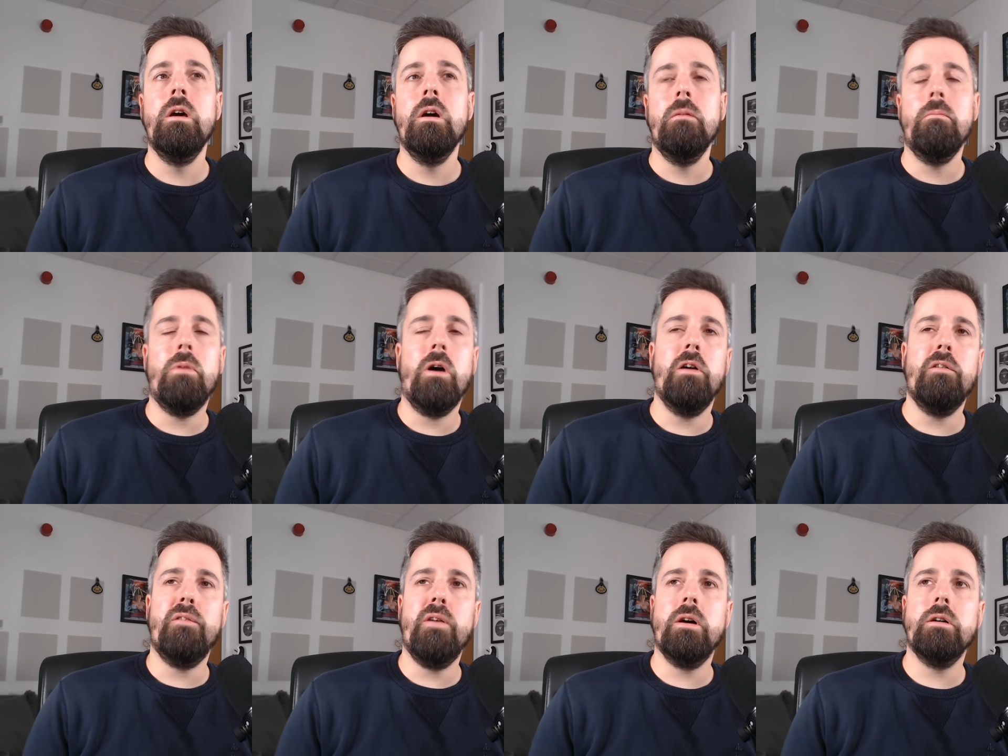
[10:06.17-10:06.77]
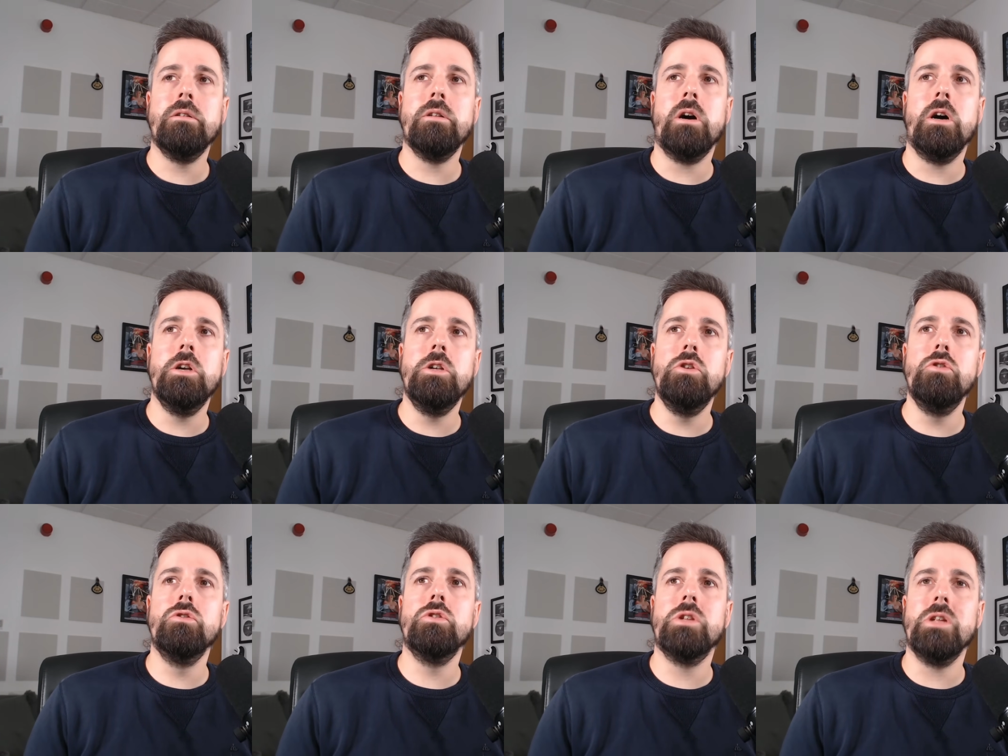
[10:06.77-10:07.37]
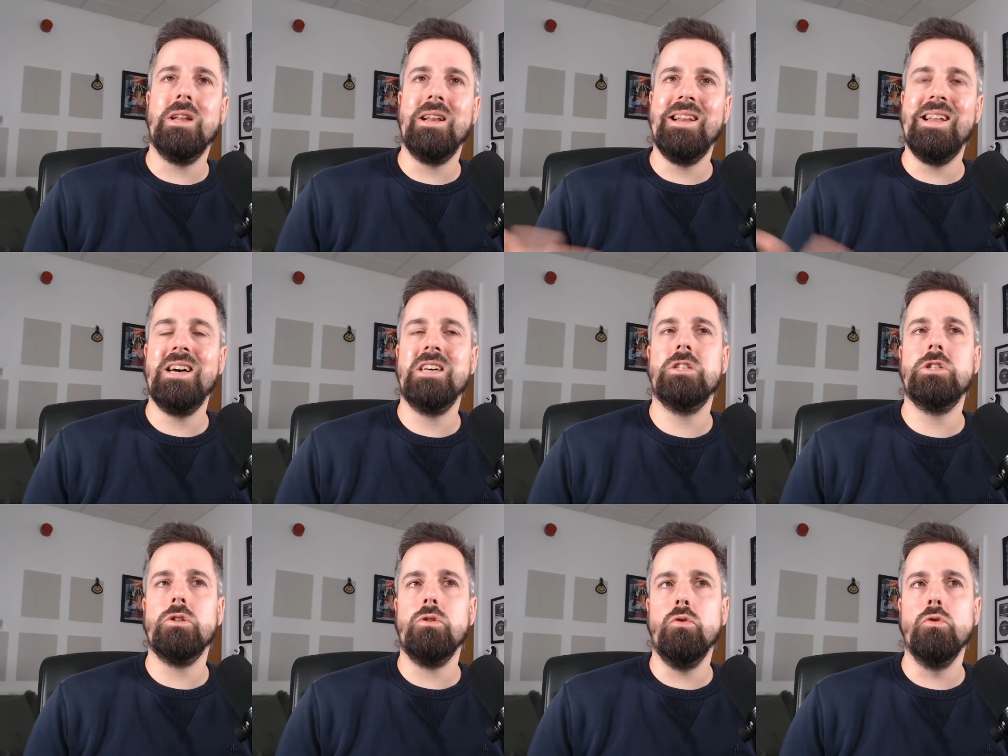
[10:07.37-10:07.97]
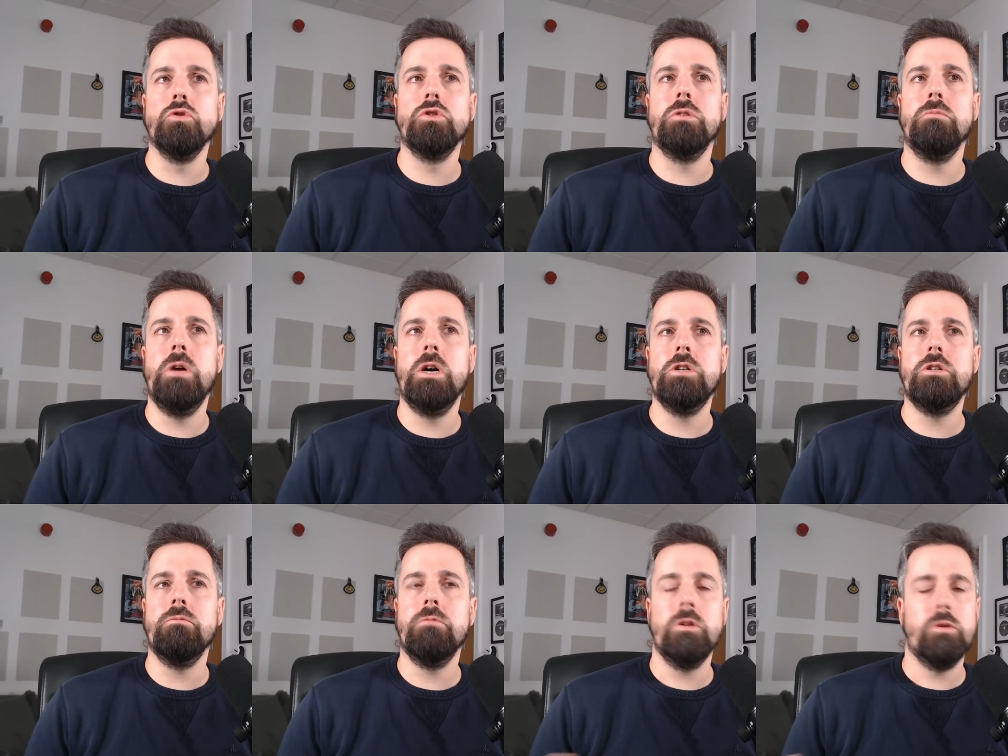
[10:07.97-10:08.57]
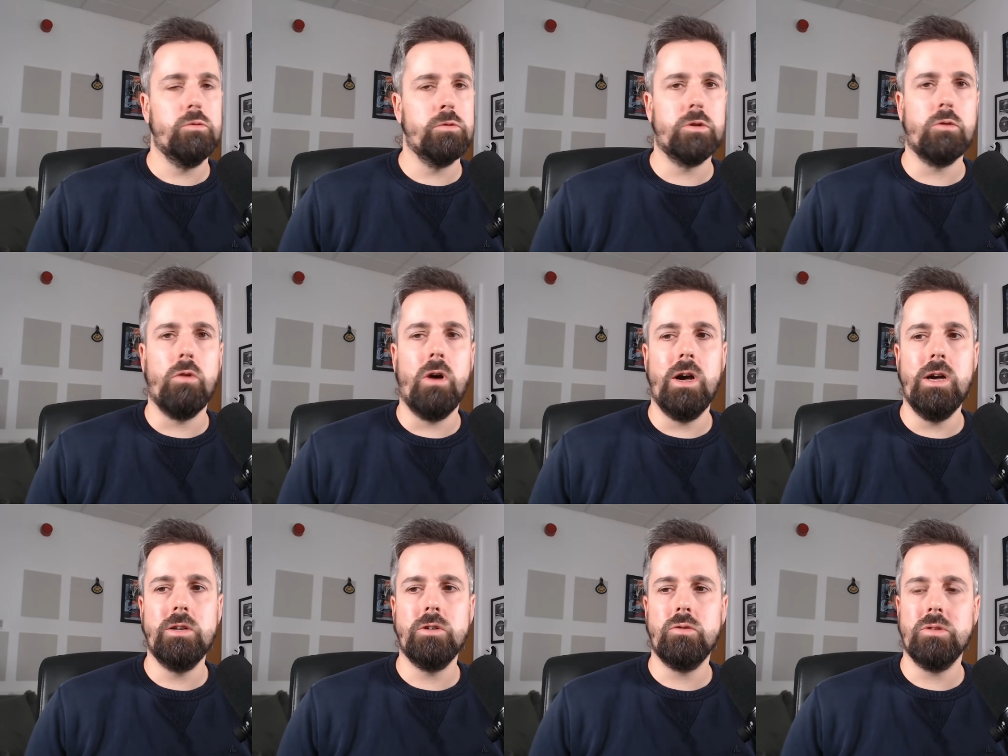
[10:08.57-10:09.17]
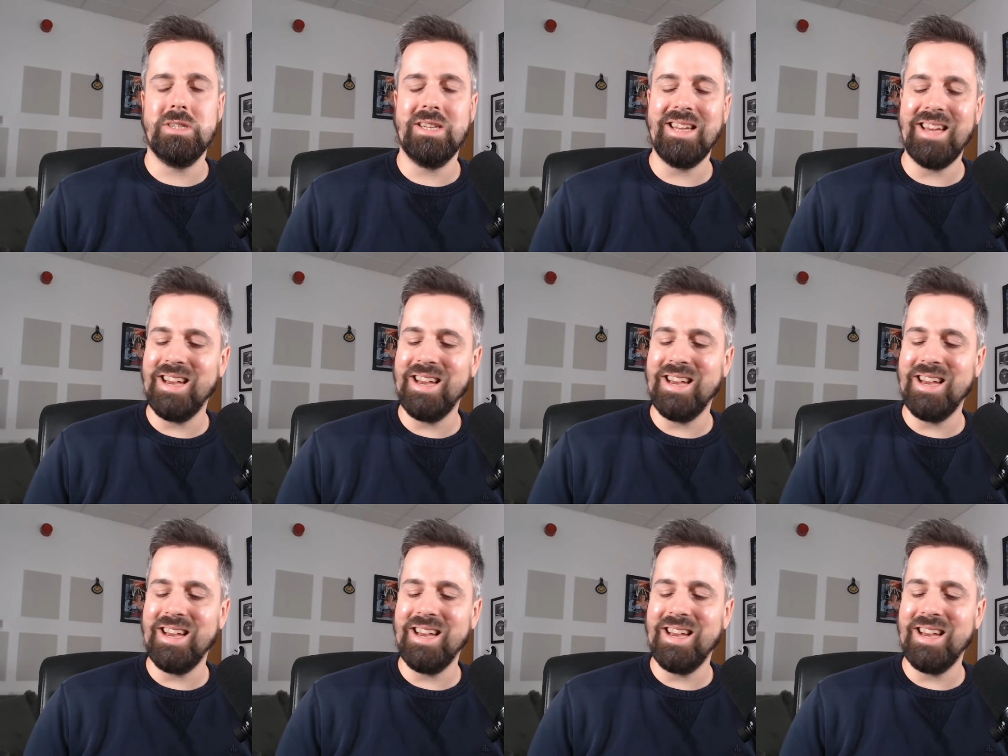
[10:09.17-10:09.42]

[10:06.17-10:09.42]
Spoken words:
But I found I used less automation, which was quite interesting.